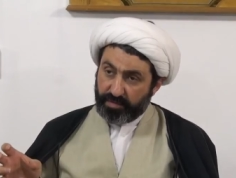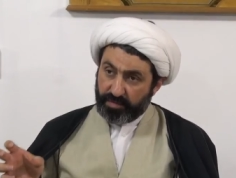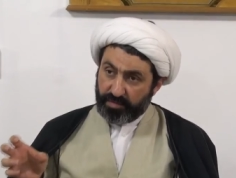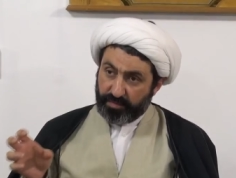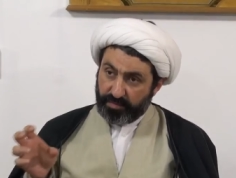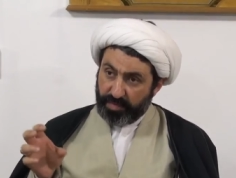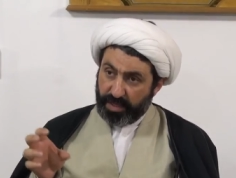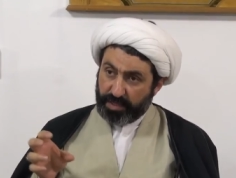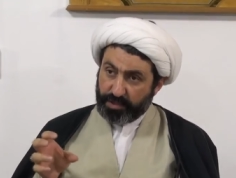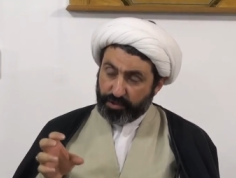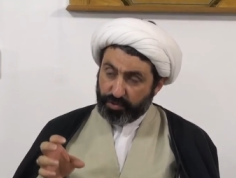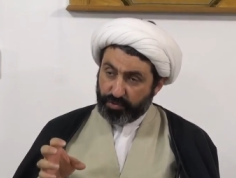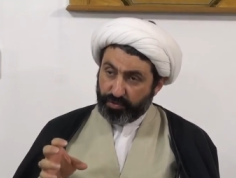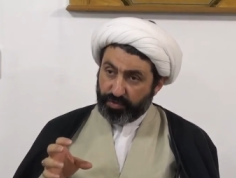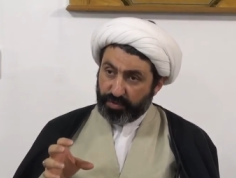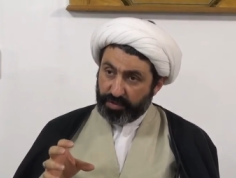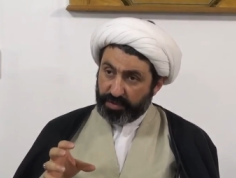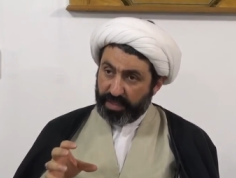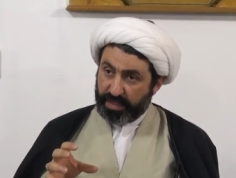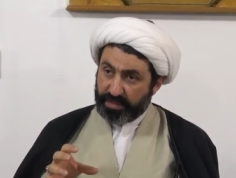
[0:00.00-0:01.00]
make
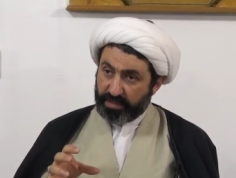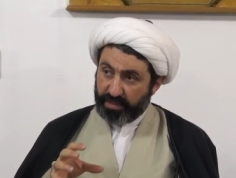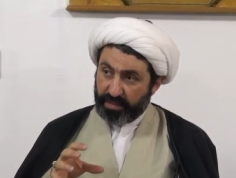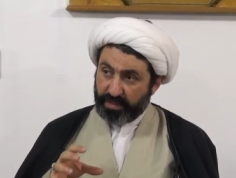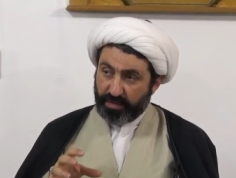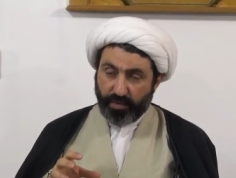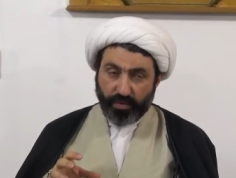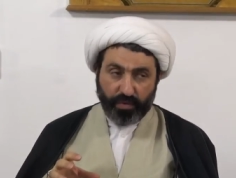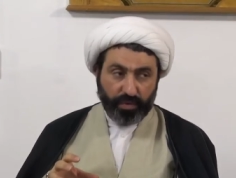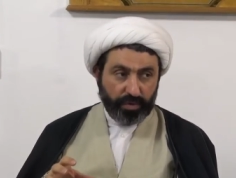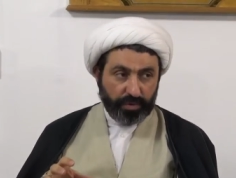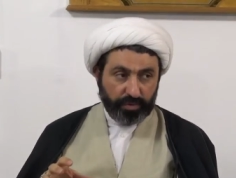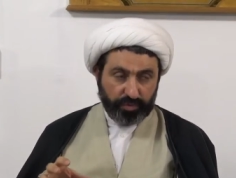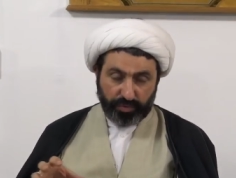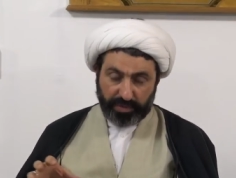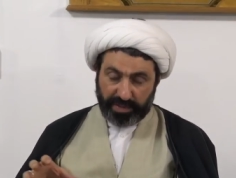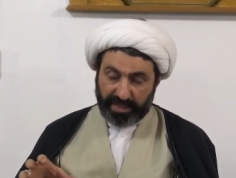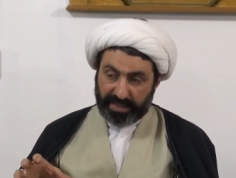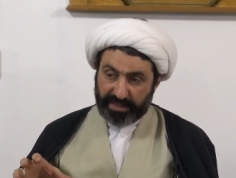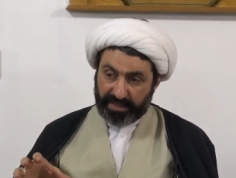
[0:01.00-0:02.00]
sure that they all
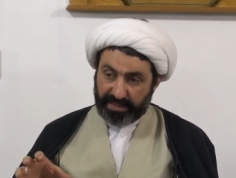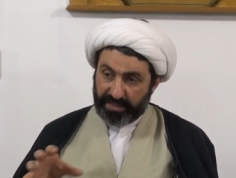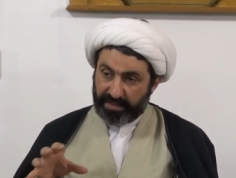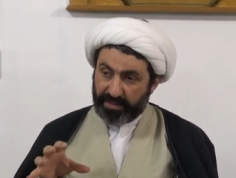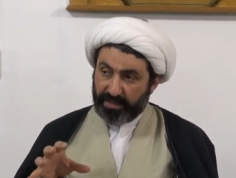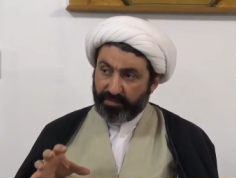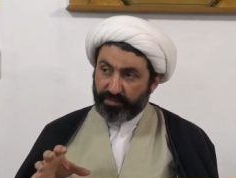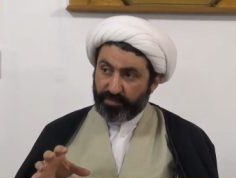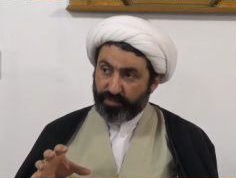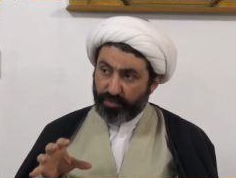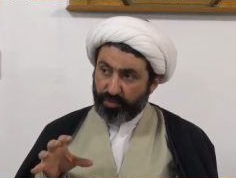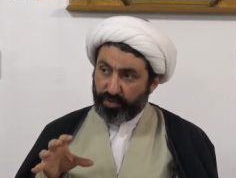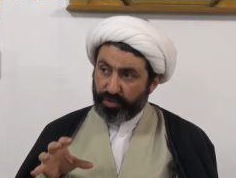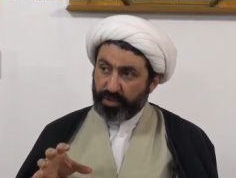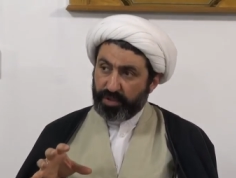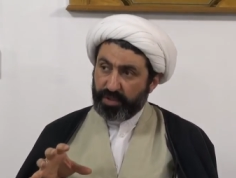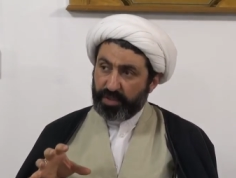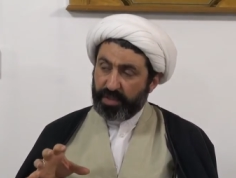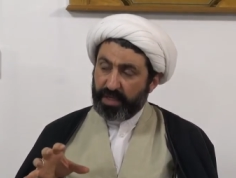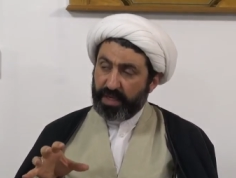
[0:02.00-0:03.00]
together
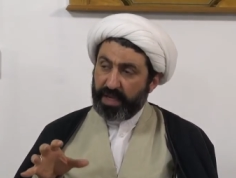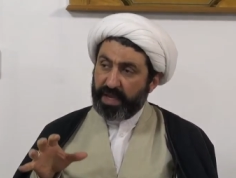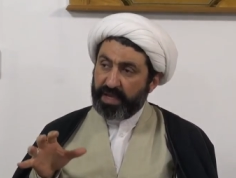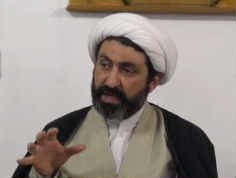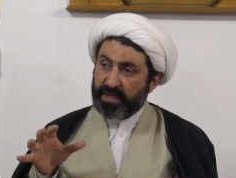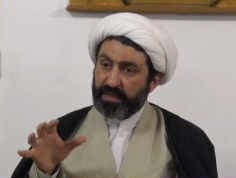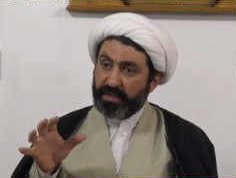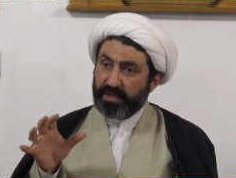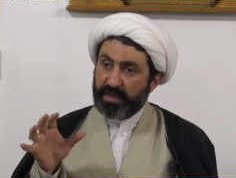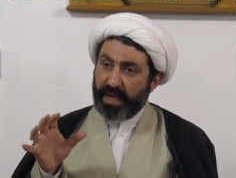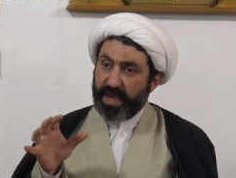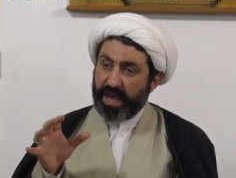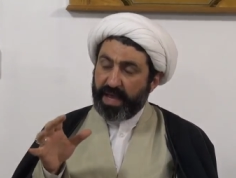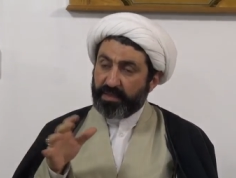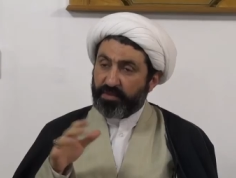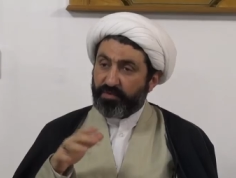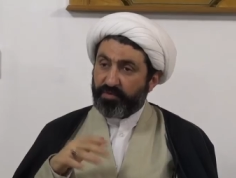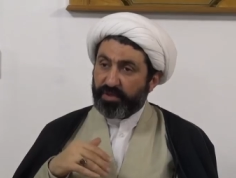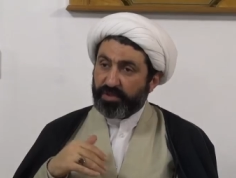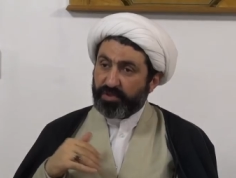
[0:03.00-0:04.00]
work and
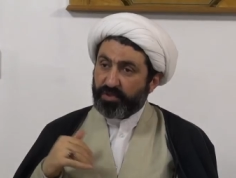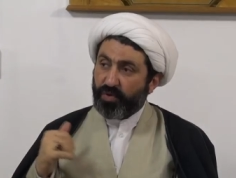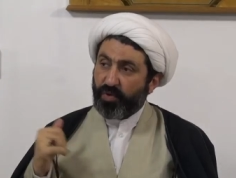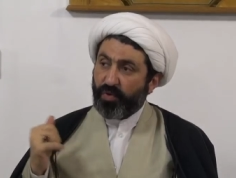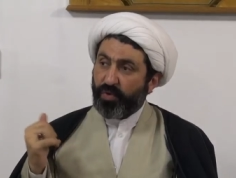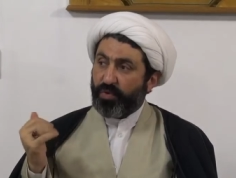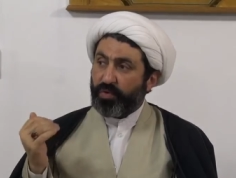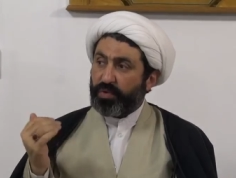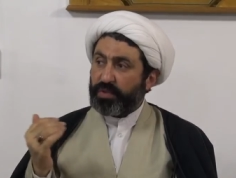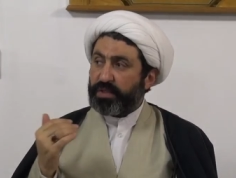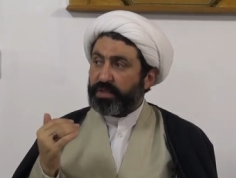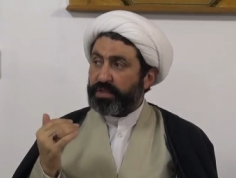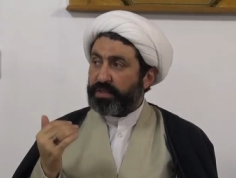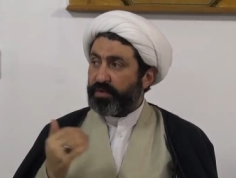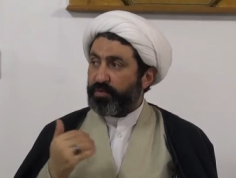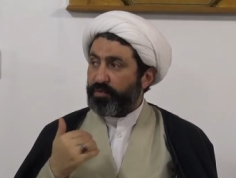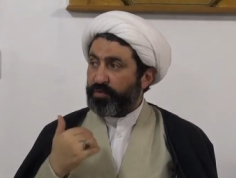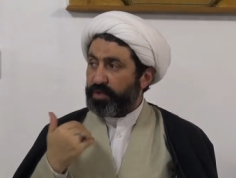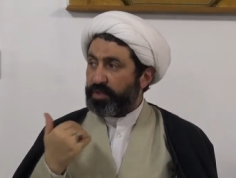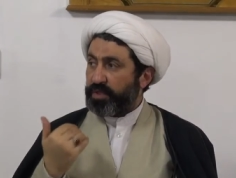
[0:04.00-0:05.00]
address all the
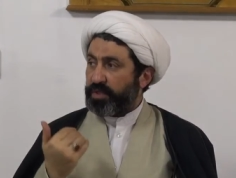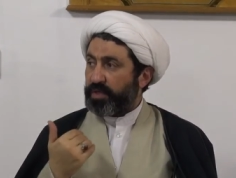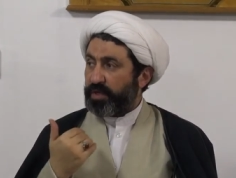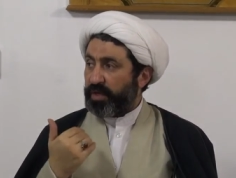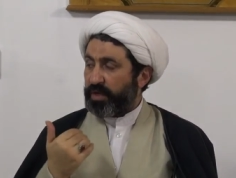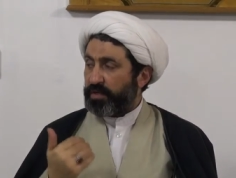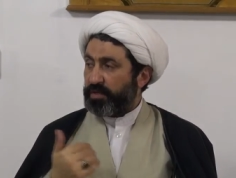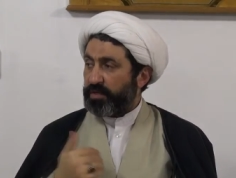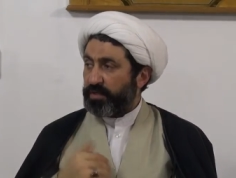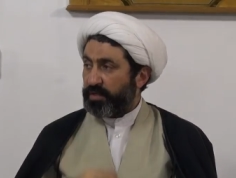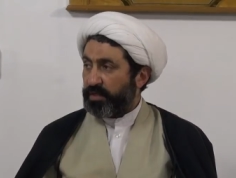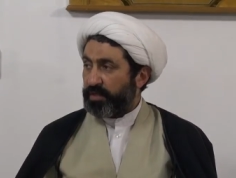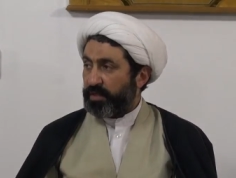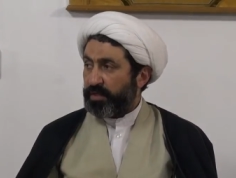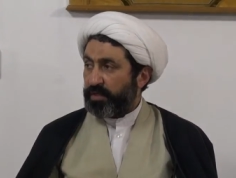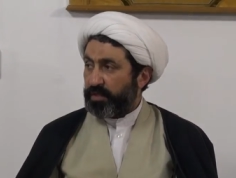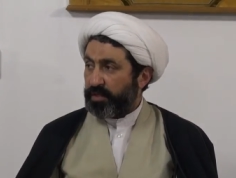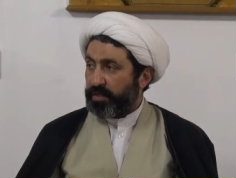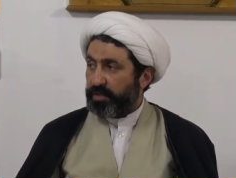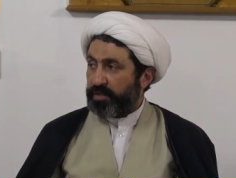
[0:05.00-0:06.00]
theoretical
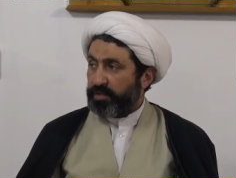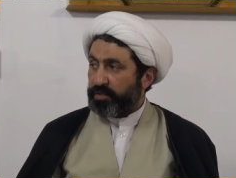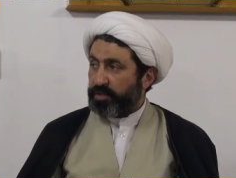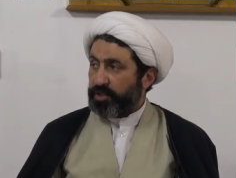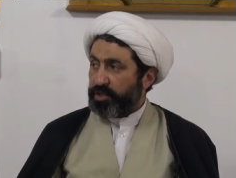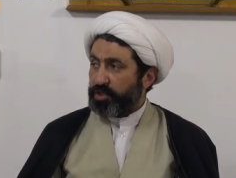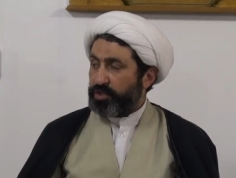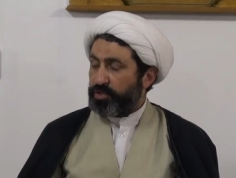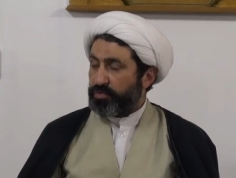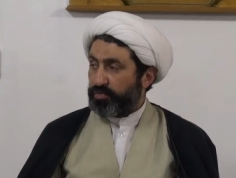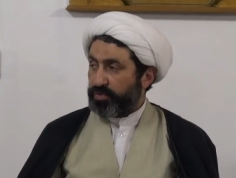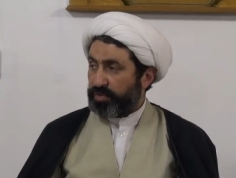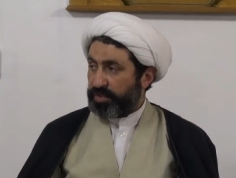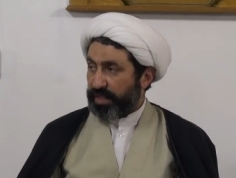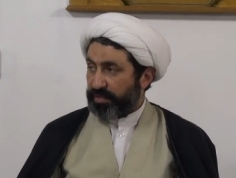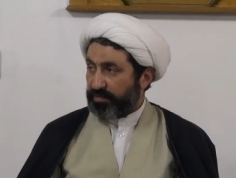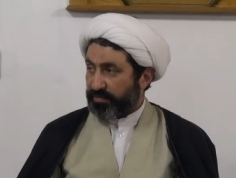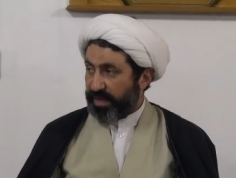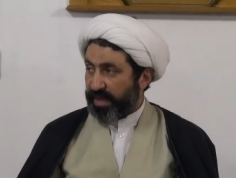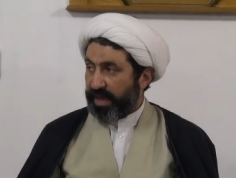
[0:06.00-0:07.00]
issues
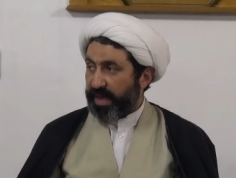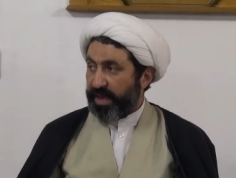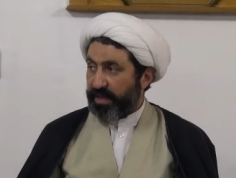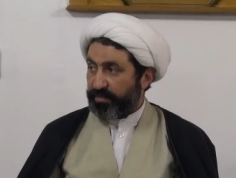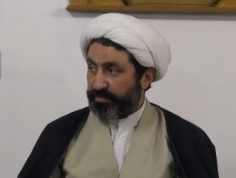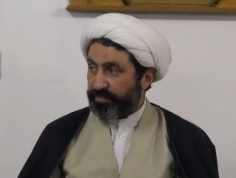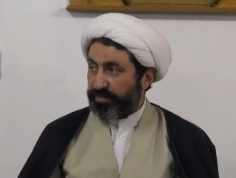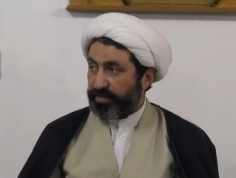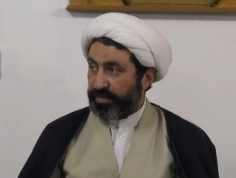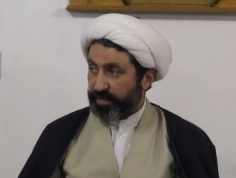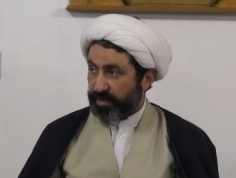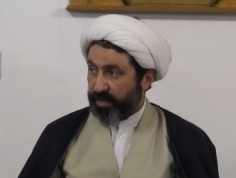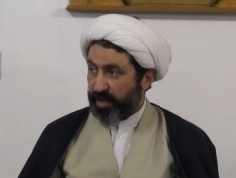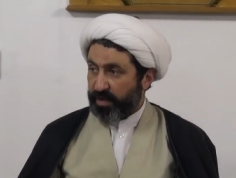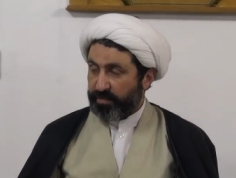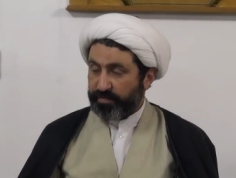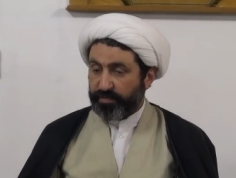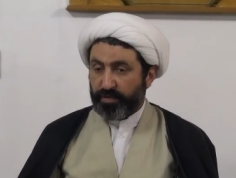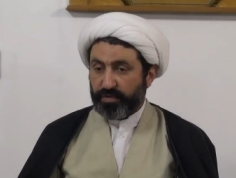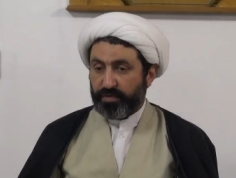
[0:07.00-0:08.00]
that we have.
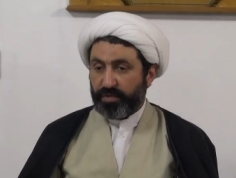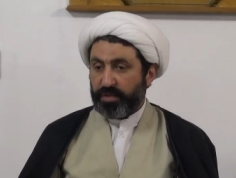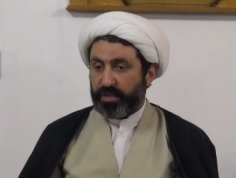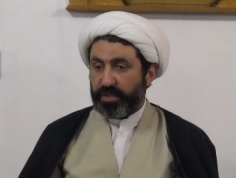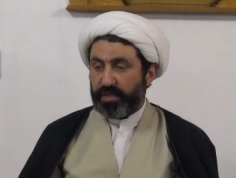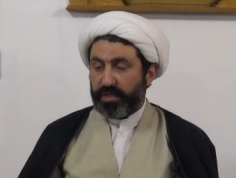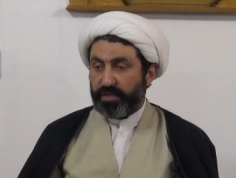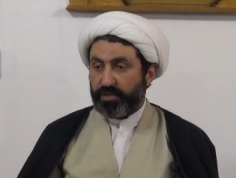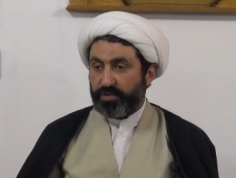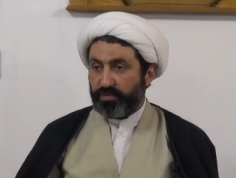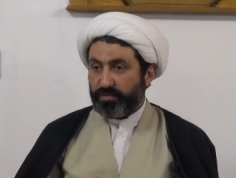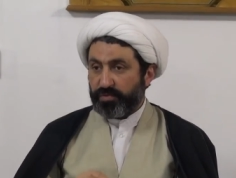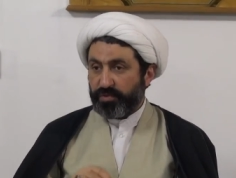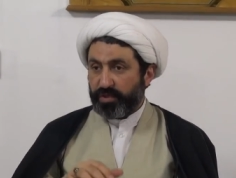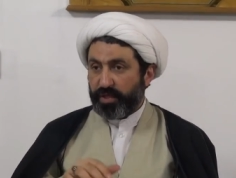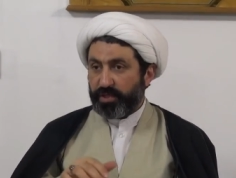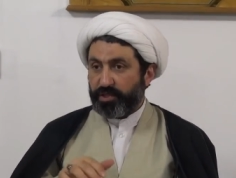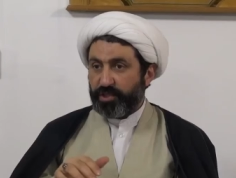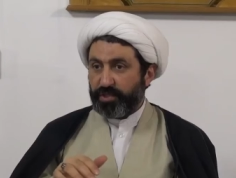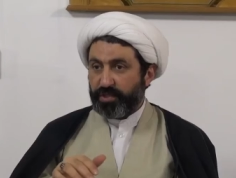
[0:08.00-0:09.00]
Unfortunately, there is no
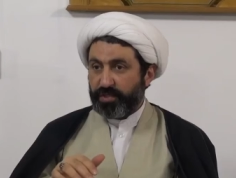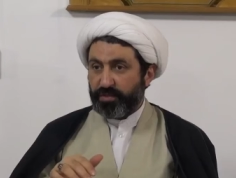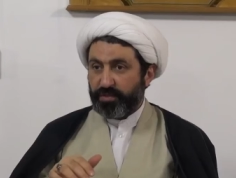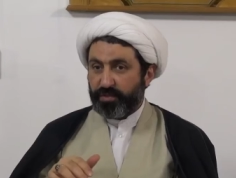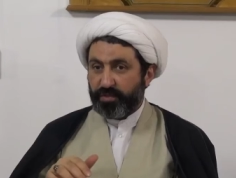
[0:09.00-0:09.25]
such a